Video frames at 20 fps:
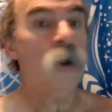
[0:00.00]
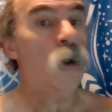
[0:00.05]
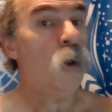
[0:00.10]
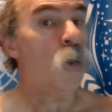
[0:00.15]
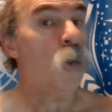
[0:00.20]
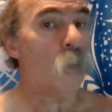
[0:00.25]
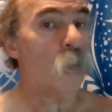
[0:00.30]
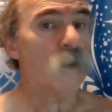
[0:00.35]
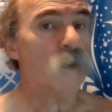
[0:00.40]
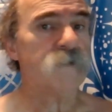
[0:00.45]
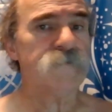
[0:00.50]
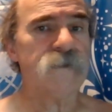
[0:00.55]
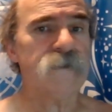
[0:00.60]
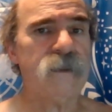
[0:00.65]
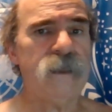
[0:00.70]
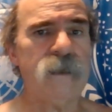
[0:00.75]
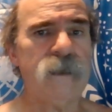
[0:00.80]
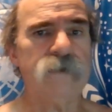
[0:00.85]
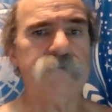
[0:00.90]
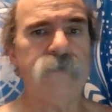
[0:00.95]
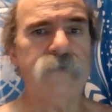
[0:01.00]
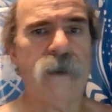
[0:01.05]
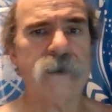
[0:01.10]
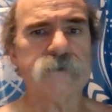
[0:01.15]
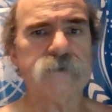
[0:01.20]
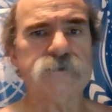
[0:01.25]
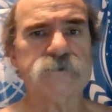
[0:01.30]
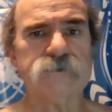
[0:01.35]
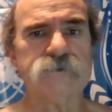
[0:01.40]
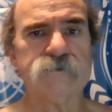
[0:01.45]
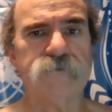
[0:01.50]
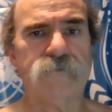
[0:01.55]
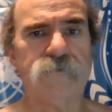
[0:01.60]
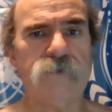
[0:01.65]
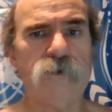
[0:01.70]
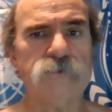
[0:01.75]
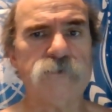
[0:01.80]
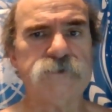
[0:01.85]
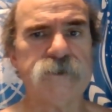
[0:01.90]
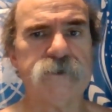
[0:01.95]
One of the key advantages of
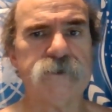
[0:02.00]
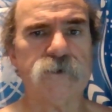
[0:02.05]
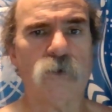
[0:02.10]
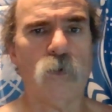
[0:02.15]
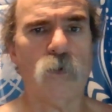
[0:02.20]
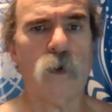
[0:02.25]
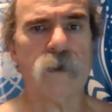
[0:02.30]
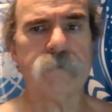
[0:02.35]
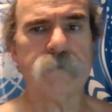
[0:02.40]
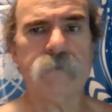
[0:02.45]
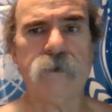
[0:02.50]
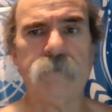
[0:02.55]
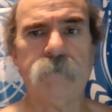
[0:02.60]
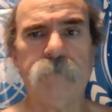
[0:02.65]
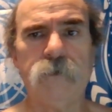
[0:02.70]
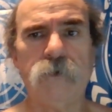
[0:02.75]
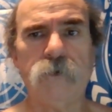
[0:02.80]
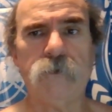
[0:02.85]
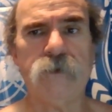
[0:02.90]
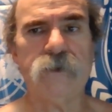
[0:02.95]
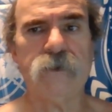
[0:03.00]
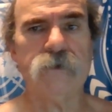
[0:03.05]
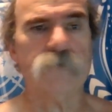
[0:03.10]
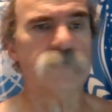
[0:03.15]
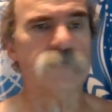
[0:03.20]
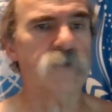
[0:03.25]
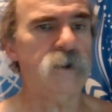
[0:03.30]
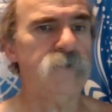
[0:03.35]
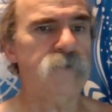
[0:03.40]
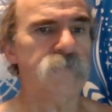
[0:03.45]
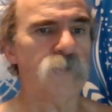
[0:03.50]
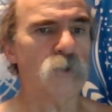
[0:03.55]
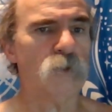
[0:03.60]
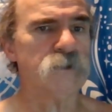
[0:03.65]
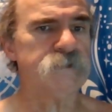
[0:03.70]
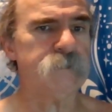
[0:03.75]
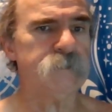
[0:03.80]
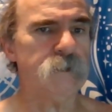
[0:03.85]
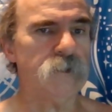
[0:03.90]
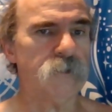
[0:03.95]
using quantum computing in
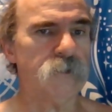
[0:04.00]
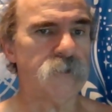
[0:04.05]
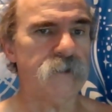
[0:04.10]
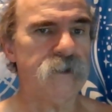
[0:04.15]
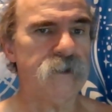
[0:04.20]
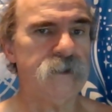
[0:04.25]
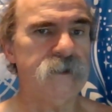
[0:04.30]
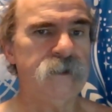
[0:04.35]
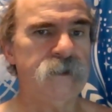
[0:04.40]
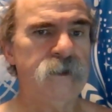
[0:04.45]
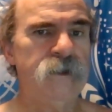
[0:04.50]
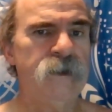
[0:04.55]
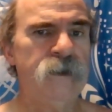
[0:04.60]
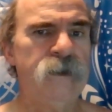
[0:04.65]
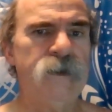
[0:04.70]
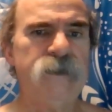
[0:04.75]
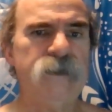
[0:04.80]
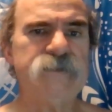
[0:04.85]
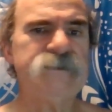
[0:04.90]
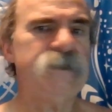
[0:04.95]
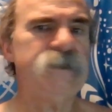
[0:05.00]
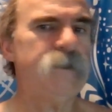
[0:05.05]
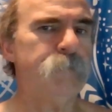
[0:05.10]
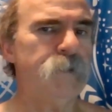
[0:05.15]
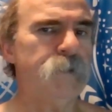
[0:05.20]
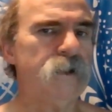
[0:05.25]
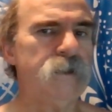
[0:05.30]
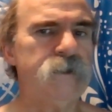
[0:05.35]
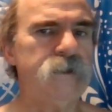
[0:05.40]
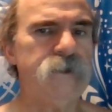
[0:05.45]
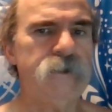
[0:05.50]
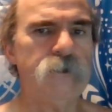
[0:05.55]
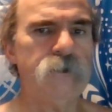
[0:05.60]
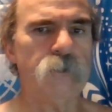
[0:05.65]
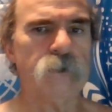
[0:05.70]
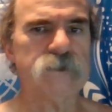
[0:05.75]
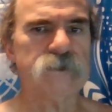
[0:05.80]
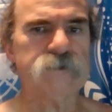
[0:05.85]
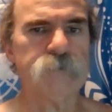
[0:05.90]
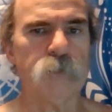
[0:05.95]
reinforcement learning is the ability to
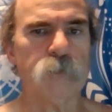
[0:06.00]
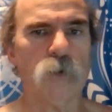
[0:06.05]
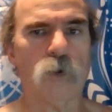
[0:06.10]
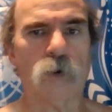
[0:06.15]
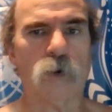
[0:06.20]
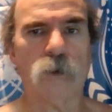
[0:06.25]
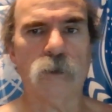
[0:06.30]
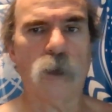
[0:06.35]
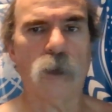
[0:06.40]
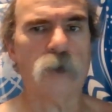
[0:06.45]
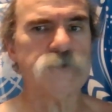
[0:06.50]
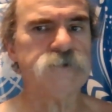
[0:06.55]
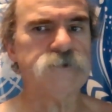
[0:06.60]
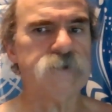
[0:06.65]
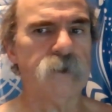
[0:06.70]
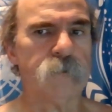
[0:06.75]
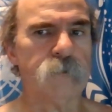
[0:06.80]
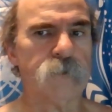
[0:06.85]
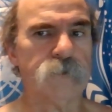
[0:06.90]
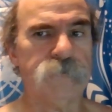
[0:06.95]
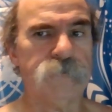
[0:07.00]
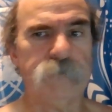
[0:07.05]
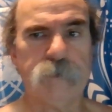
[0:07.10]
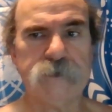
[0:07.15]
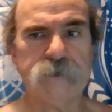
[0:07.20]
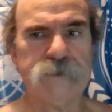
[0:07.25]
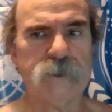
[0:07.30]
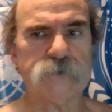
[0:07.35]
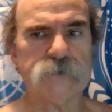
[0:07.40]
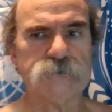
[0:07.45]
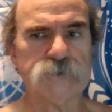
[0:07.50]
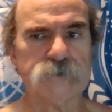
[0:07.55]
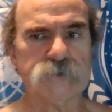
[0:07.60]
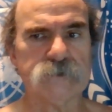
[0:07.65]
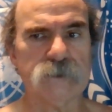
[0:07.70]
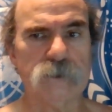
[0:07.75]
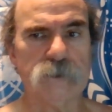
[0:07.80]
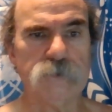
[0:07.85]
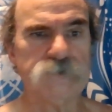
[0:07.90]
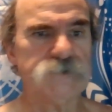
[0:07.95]
explore a large number of potential
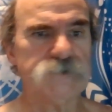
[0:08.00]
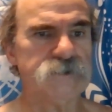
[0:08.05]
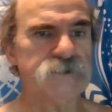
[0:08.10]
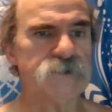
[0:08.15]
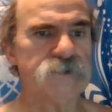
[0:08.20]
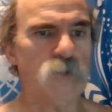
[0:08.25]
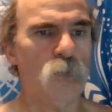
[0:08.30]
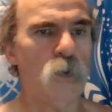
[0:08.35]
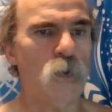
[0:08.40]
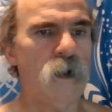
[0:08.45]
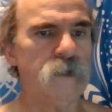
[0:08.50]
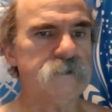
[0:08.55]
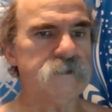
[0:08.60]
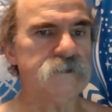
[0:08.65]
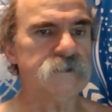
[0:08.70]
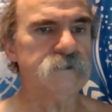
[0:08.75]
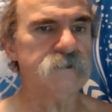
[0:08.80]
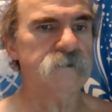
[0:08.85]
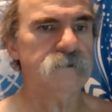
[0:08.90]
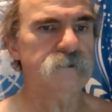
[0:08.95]
solutions at once.